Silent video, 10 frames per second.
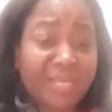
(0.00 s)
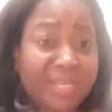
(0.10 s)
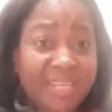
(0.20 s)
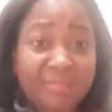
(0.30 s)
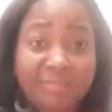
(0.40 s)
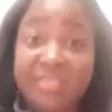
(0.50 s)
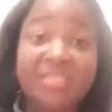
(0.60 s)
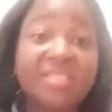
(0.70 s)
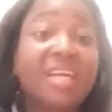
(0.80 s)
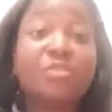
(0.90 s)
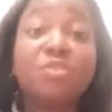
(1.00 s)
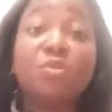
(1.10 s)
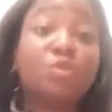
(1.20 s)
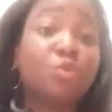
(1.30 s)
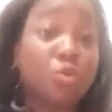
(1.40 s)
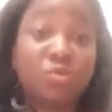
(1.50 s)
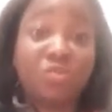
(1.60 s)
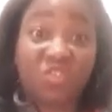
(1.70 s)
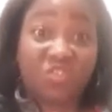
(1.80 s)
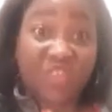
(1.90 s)
And then she actually was so
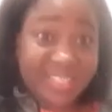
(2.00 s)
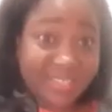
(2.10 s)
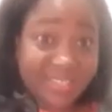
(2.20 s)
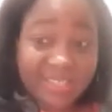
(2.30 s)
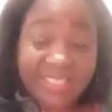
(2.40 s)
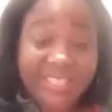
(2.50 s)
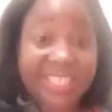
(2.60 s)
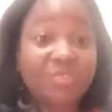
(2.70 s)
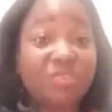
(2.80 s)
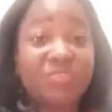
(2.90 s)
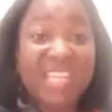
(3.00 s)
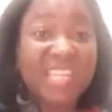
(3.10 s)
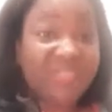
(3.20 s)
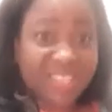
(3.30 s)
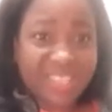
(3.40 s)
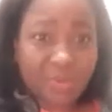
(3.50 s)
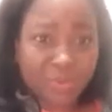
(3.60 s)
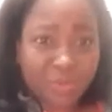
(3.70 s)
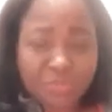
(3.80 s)
stressed, she decided to even leave the town.